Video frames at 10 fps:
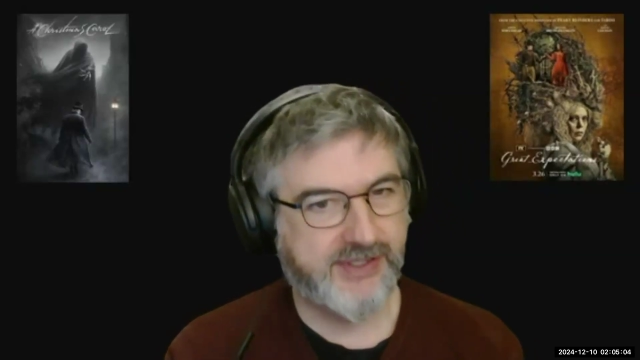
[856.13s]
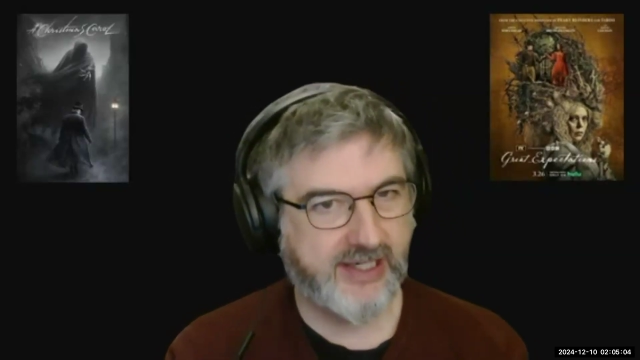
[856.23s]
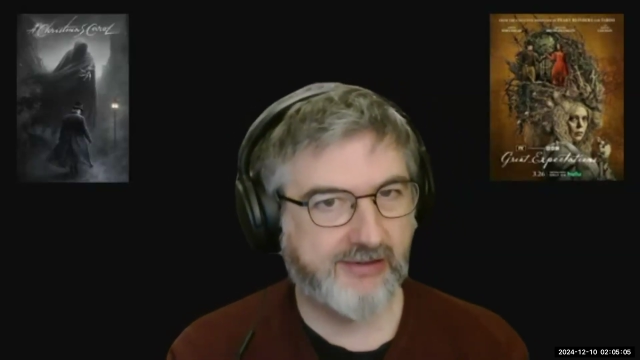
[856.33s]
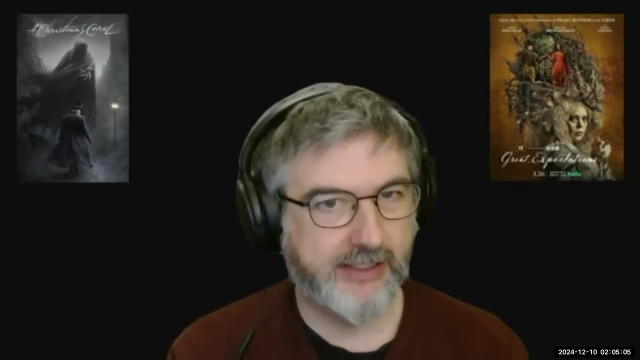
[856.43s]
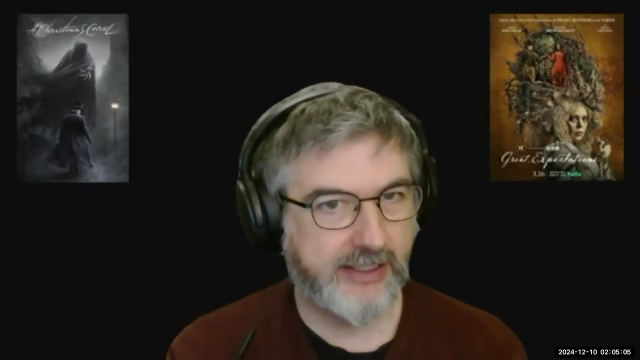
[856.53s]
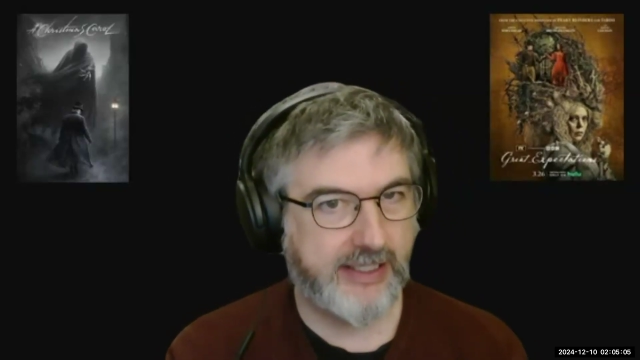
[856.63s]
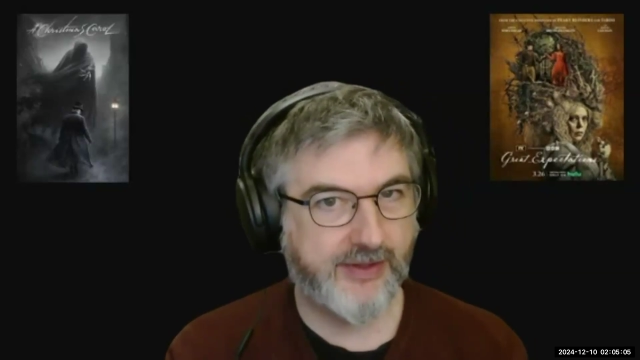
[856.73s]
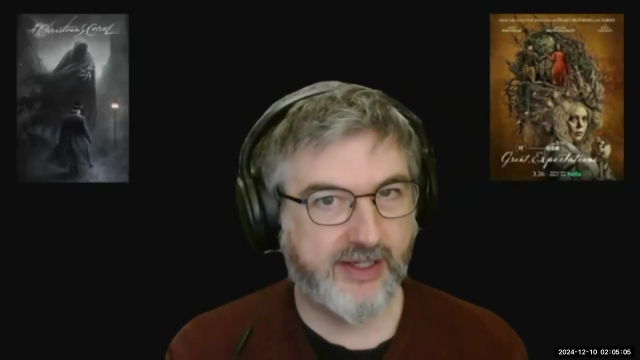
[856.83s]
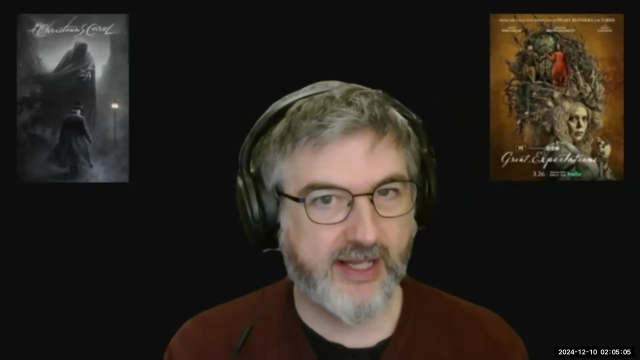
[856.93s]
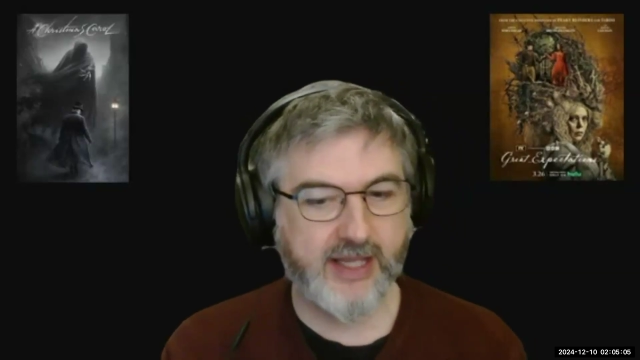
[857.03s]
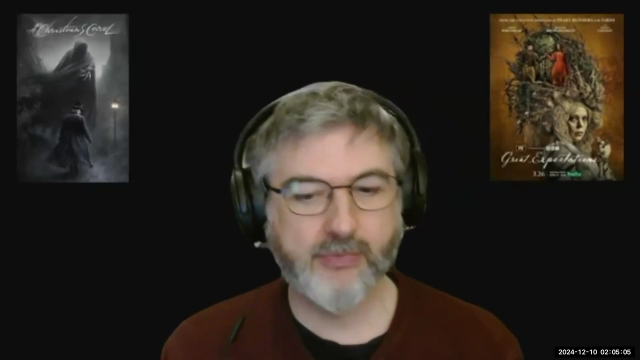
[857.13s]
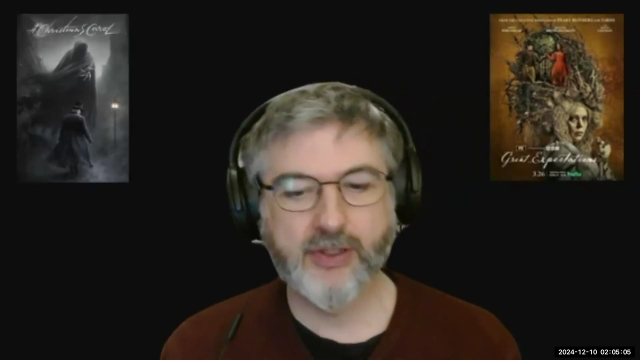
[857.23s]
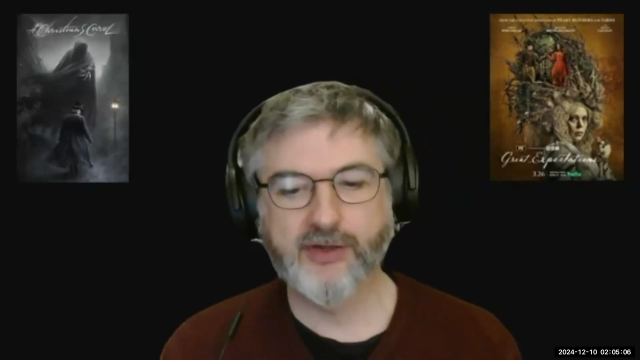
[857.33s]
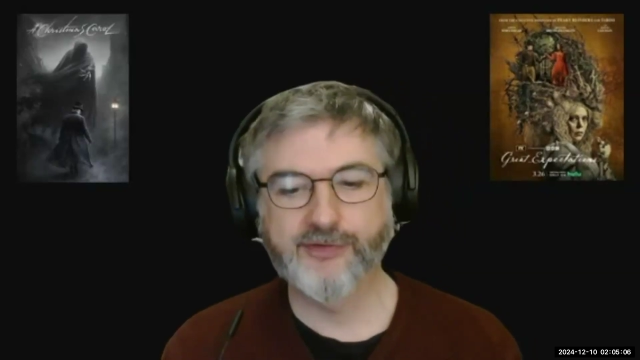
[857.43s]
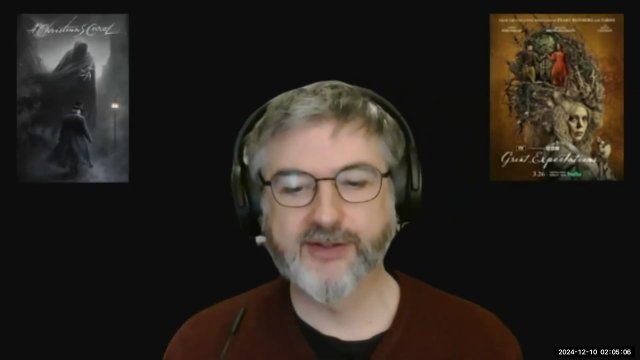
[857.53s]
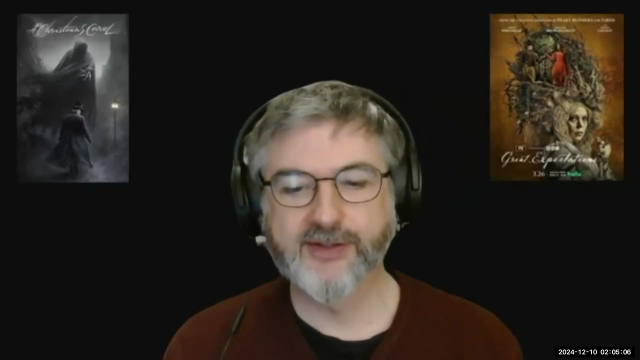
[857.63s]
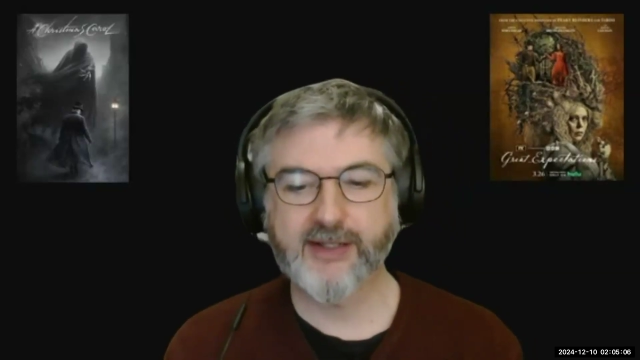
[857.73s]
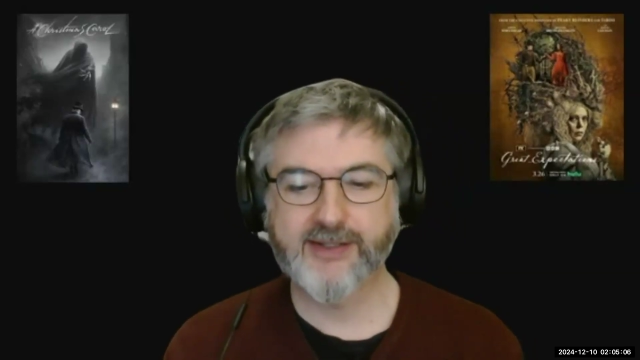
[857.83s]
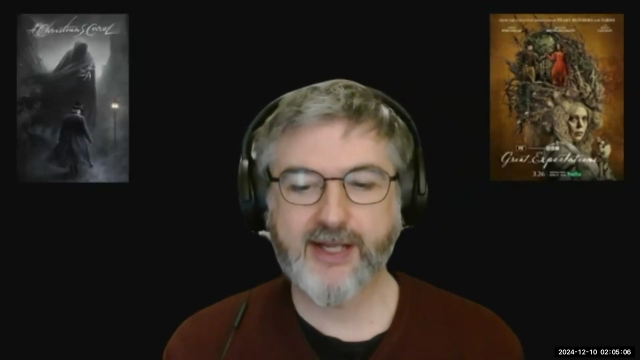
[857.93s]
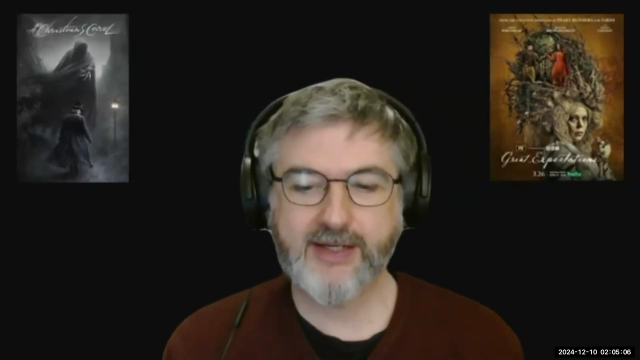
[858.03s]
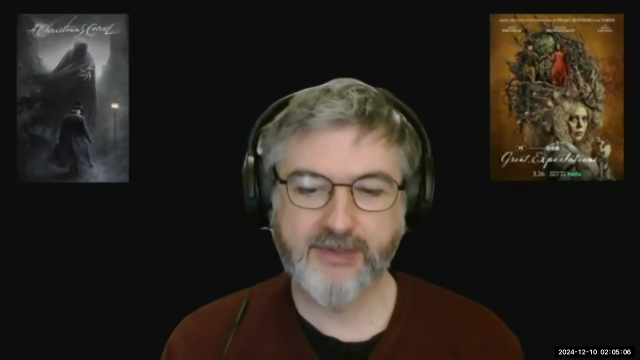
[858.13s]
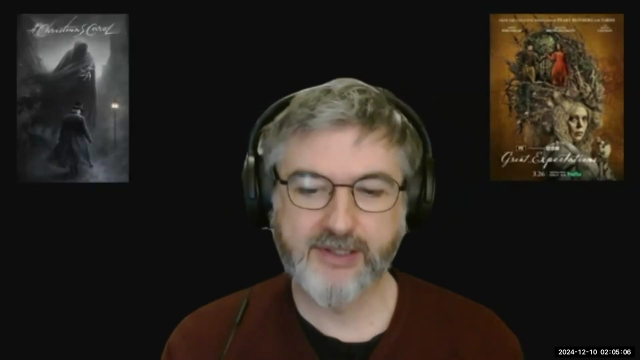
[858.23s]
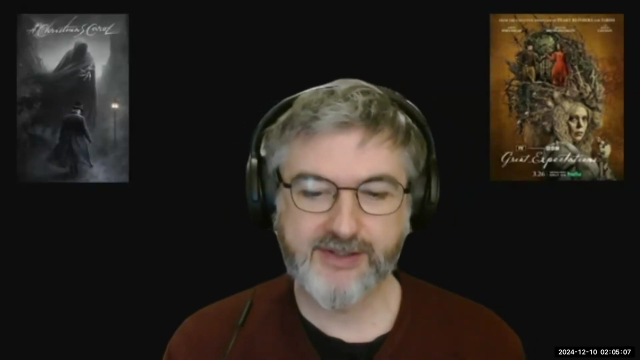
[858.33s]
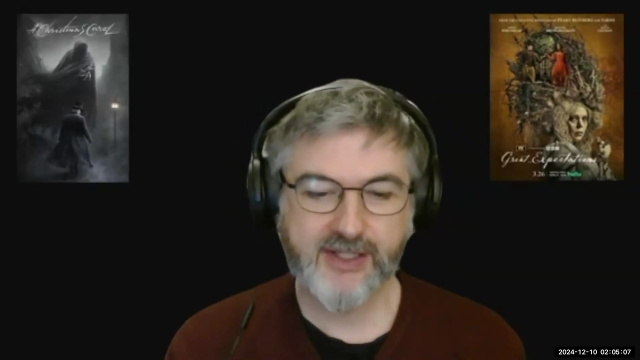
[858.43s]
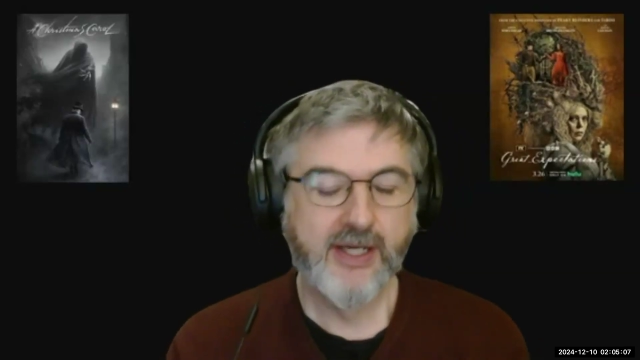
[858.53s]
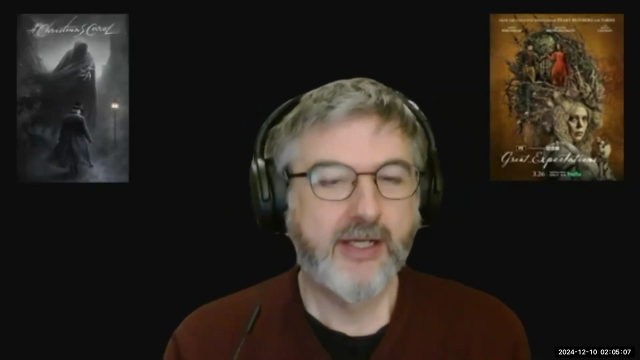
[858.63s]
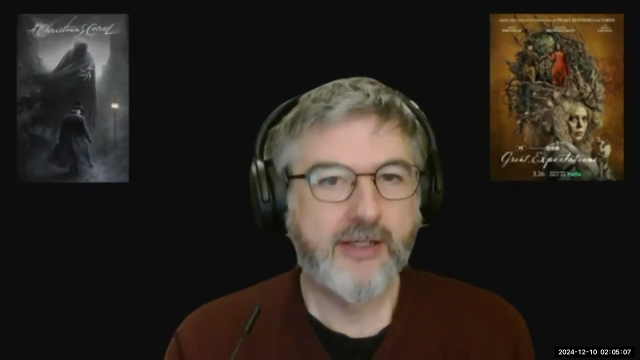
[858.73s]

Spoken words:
material in the name of entertainment.